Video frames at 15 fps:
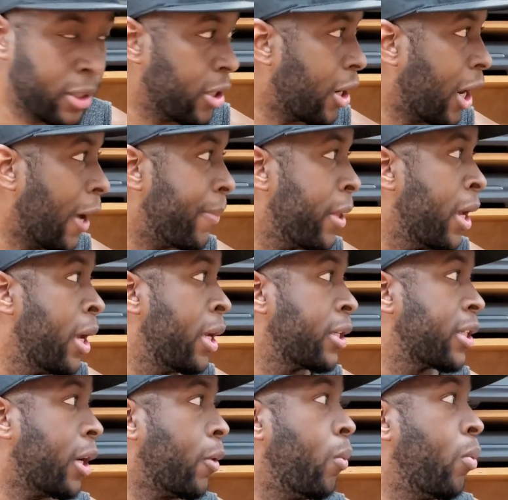All right,
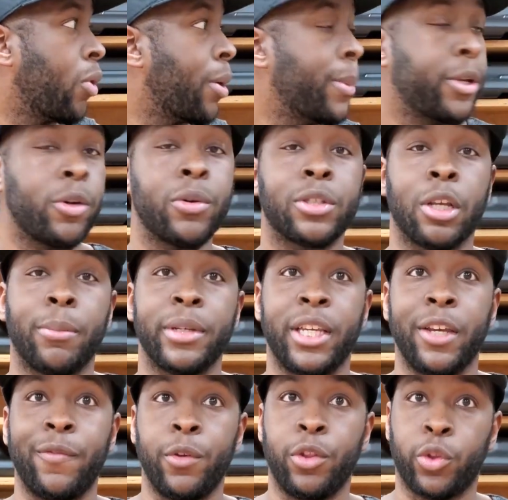so what I'm gonna do is I'm gonna
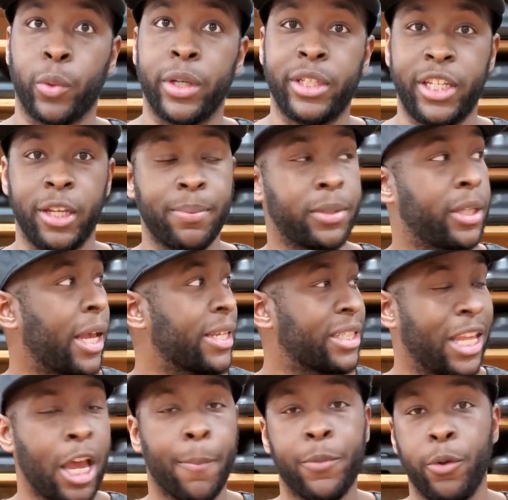give you 3 tips
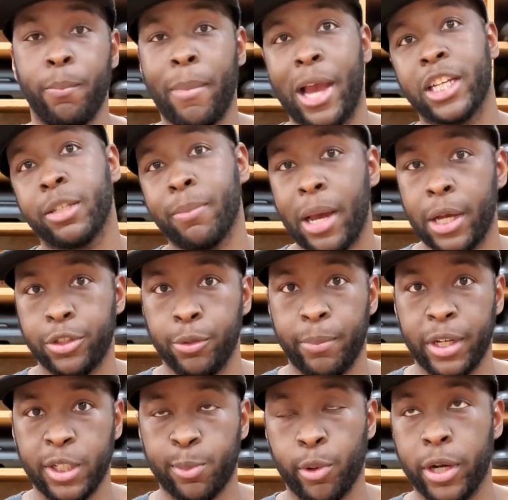that help you maximize your
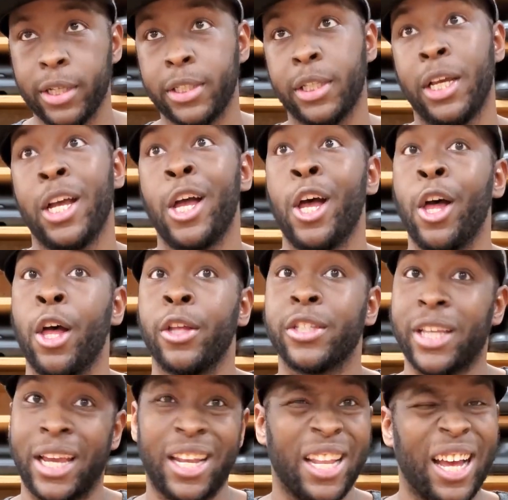bench press.
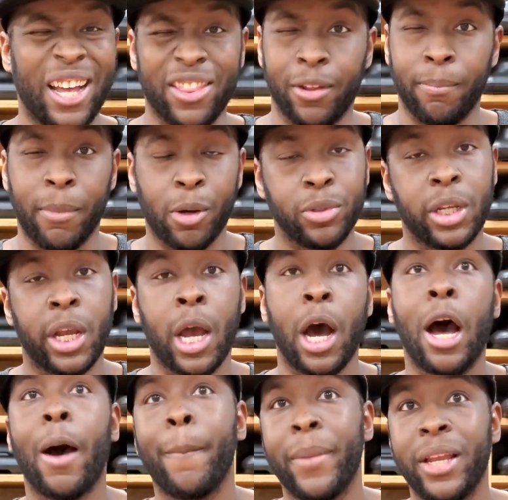Say the most
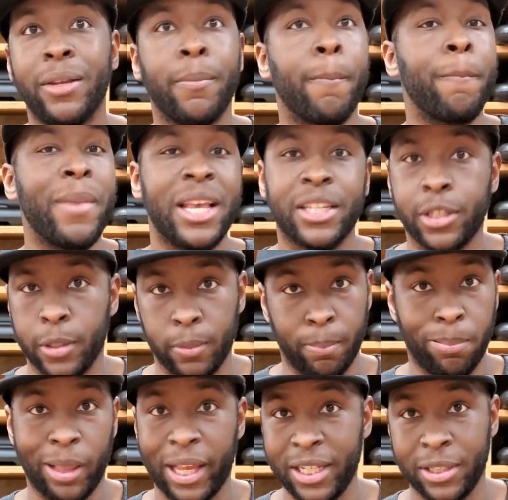common
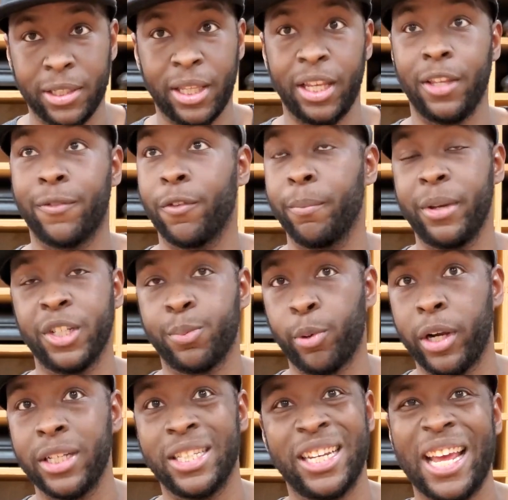misplaced things for bench
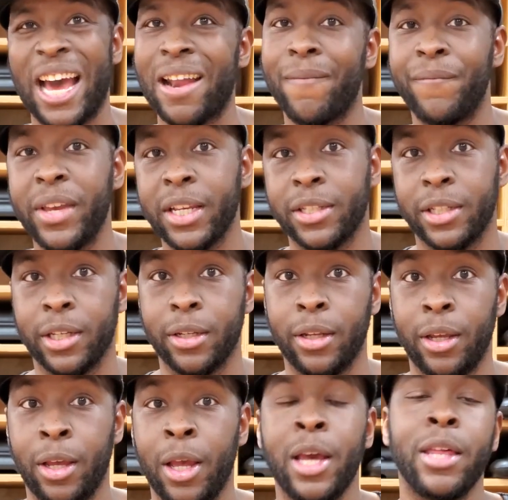press and then how to fix
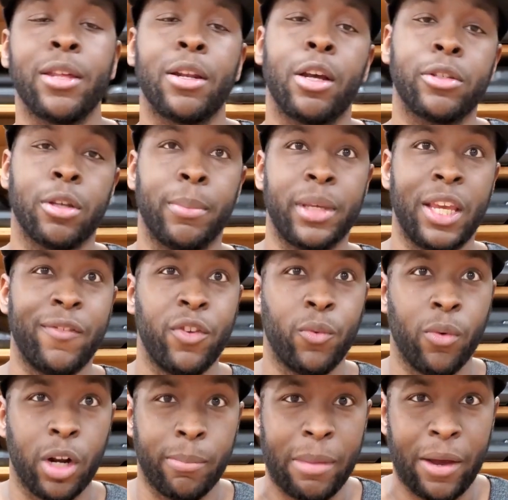it. Then also I'm gonna give you
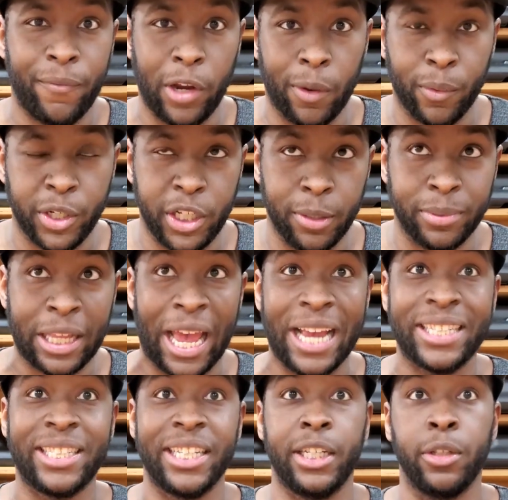one of my favorite tips to
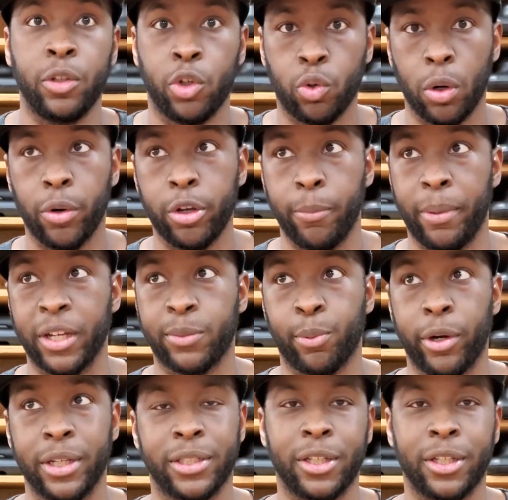actually grow your bench press.